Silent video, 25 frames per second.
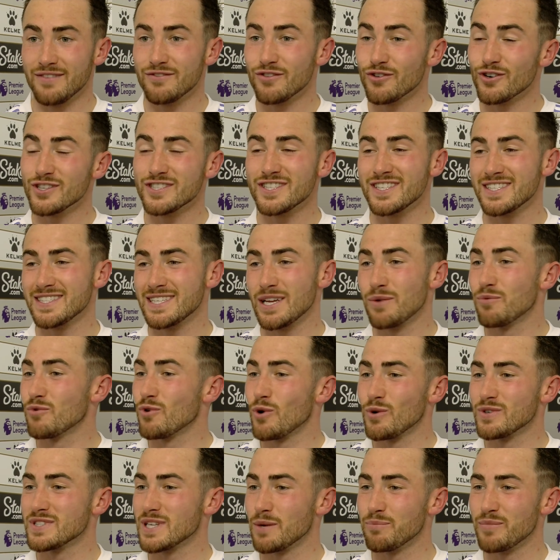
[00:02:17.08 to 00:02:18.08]
for us as a team, we're
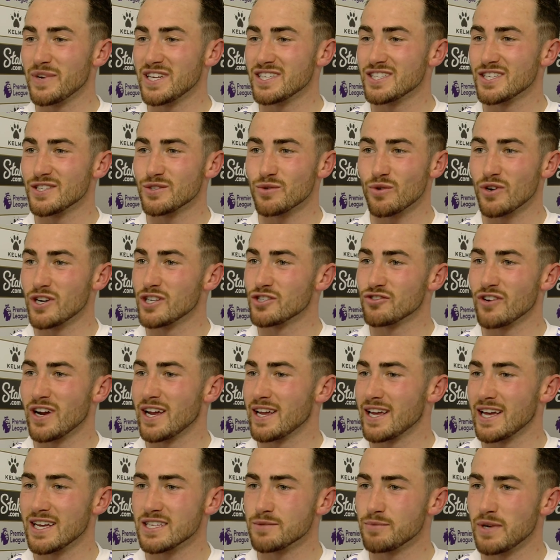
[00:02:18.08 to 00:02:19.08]
always ambitious. We're going to try and
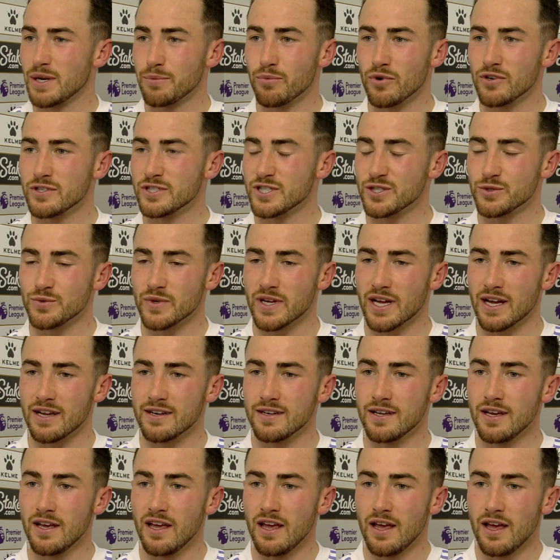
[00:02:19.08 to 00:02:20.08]
get as many points as we can.
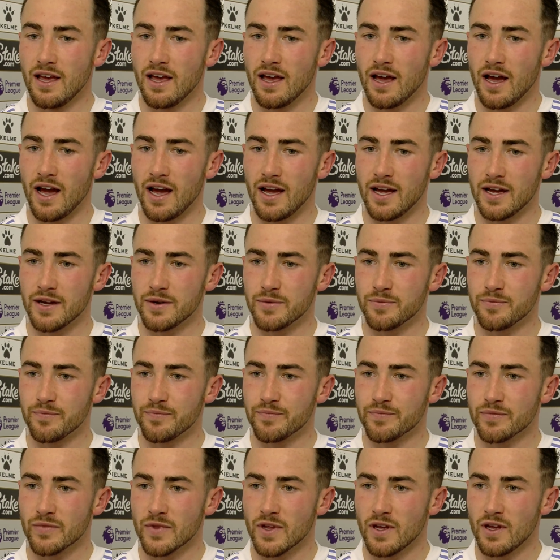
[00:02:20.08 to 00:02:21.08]
Um,
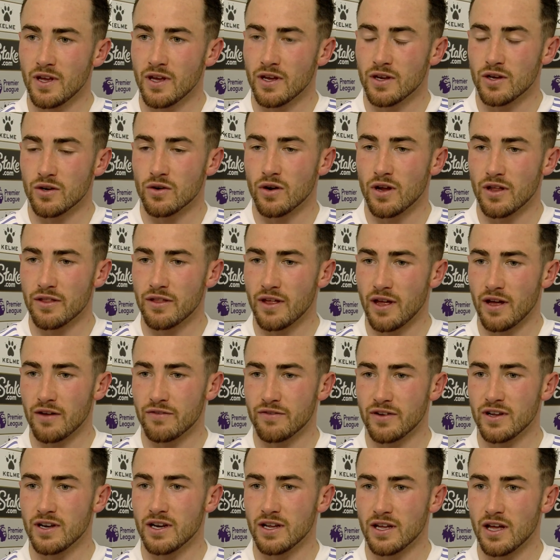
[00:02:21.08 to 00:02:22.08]
you know, I, th- I
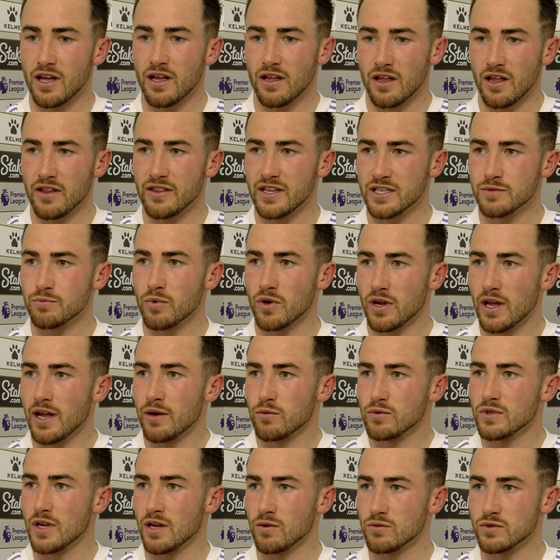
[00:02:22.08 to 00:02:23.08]
feel like at this point it
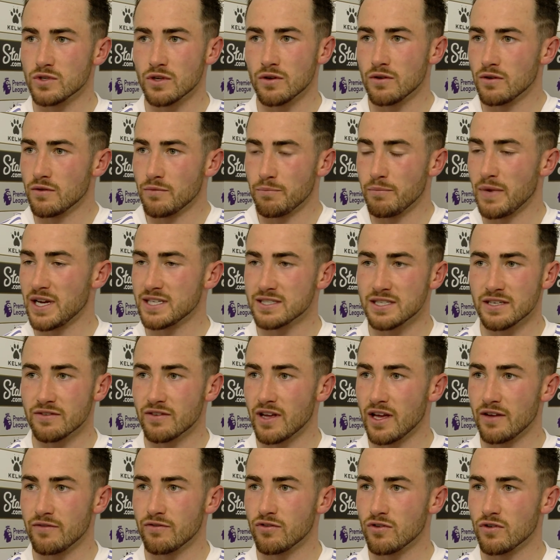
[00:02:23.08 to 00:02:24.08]
was, it was a massive
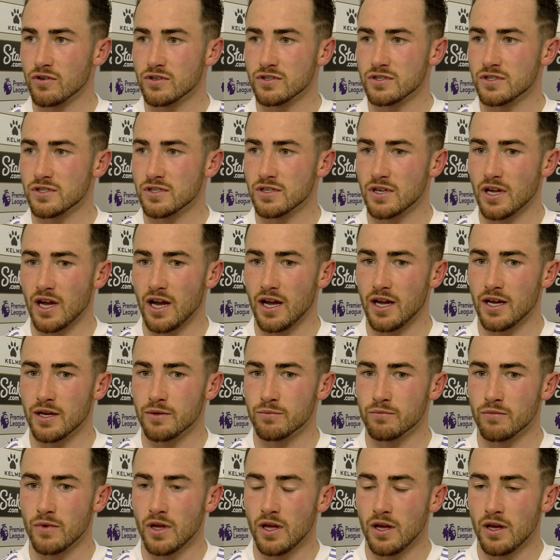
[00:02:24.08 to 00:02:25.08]
game for us.
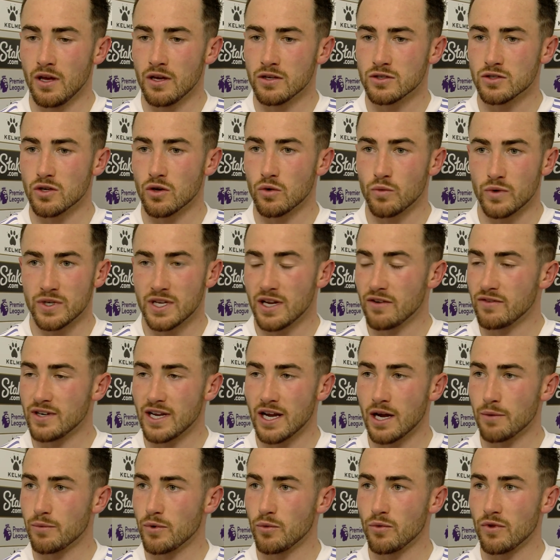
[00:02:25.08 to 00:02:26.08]
Um, so we're definitely
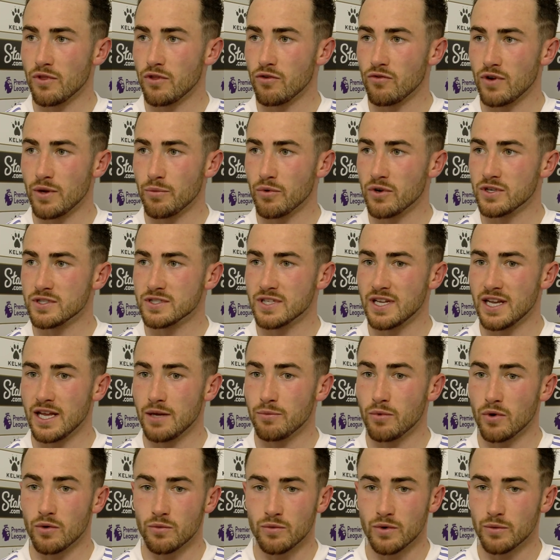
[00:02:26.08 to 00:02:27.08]
happy with three points today,
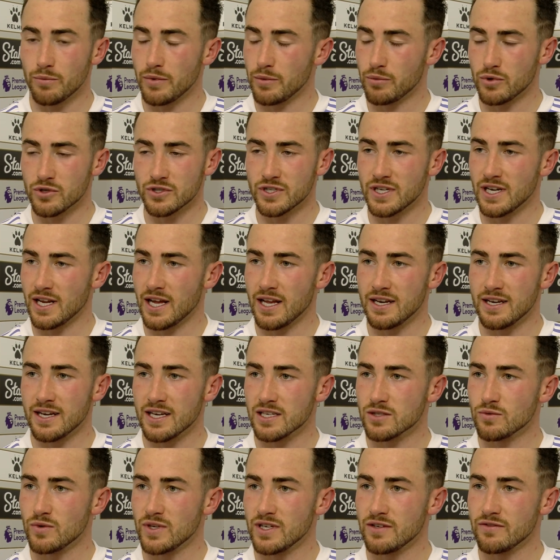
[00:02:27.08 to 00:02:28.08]
but we'll be pushing again
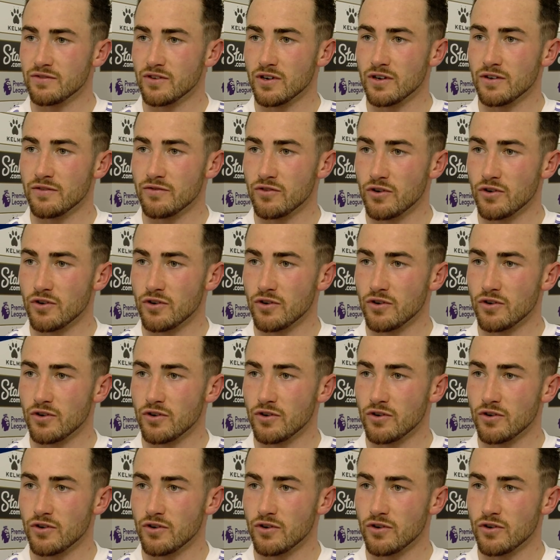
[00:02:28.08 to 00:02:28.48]
next week for, for